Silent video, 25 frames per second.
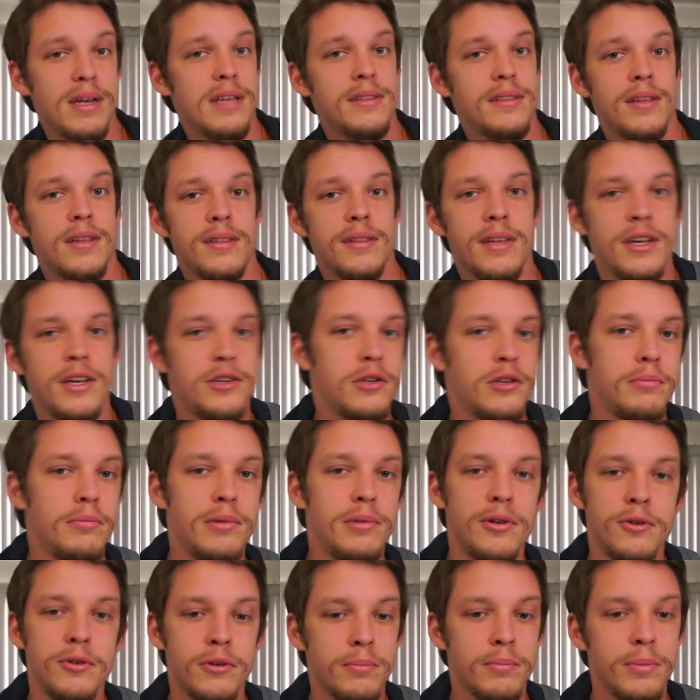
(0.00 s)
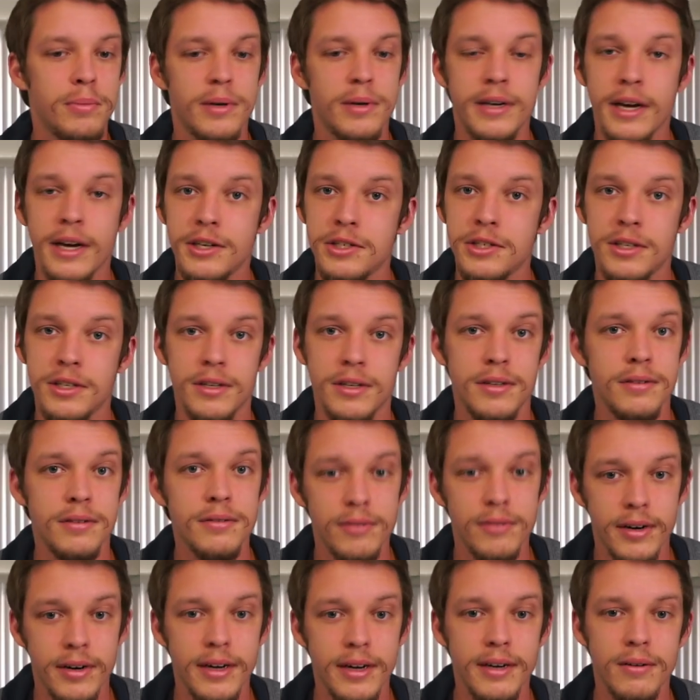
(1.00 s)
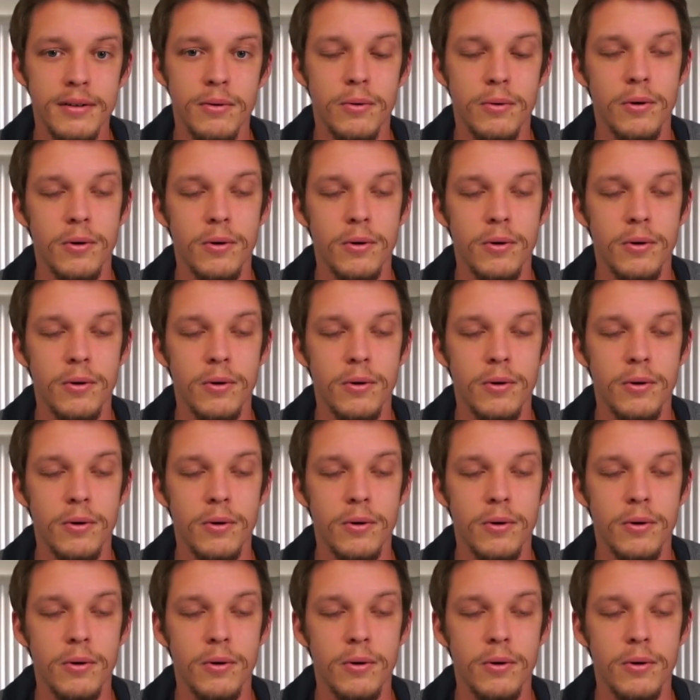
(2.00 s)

mean that they should be doing percussion, right?